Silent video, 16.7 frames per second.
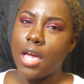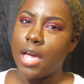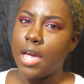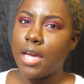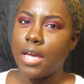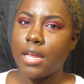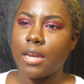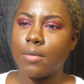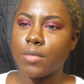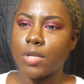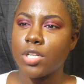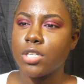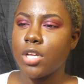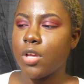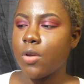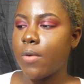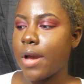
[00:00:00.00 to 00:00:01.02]
And I'm going to
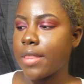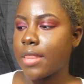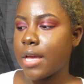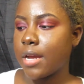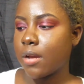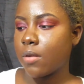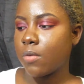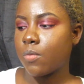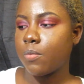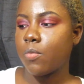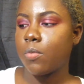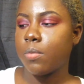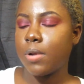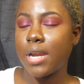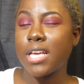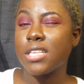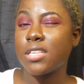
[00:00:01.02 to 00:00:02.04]
tell you why that
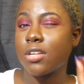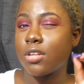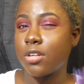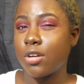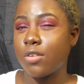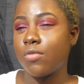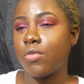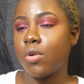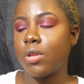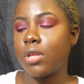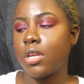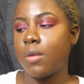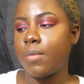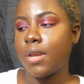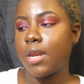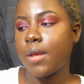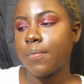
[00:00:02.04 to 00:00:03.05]
plays a good role in a
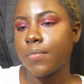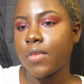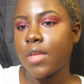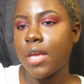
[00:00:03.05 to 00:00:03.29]
minute.